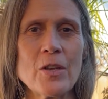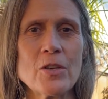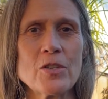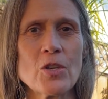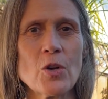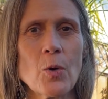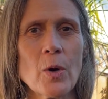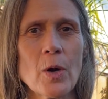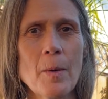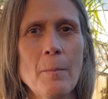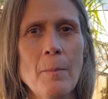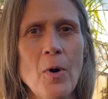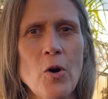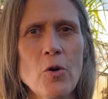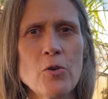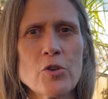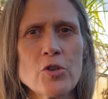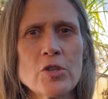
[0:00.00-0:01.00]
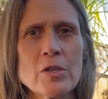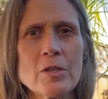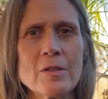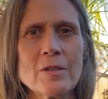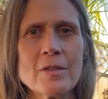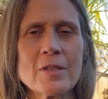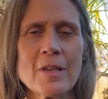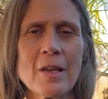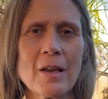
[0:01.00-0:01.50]
So our
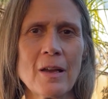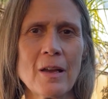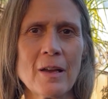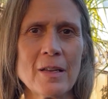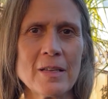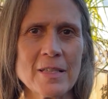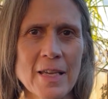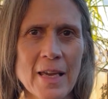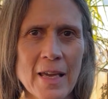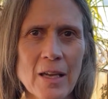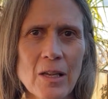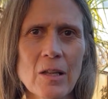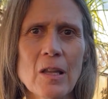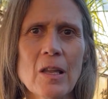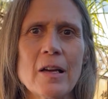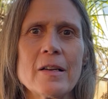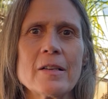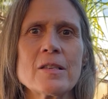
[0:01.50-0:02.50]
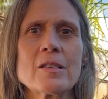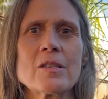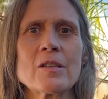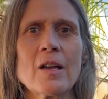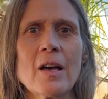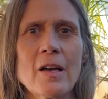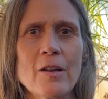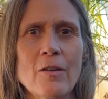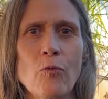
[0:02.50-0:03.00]
emotions tell us
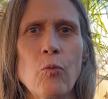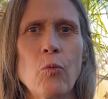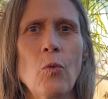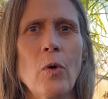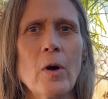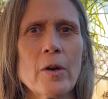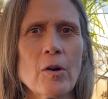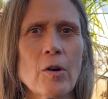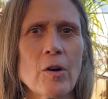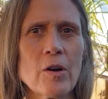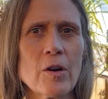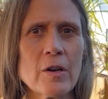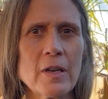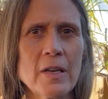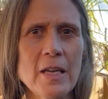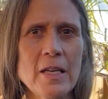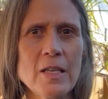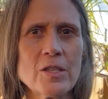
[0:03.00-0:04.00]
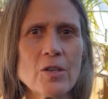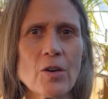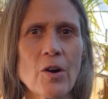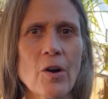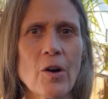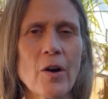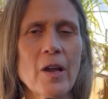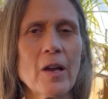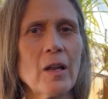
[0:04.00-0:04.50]
kind of what our needs
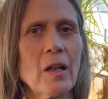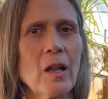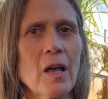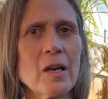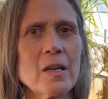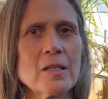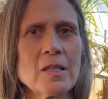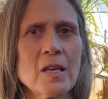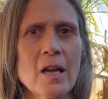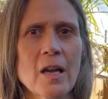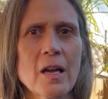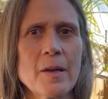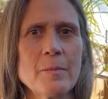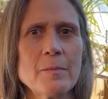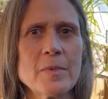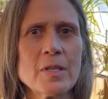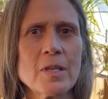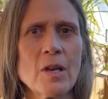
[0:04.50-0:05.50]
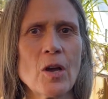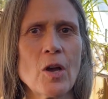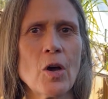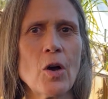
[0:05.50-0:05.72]
are. And a lot of times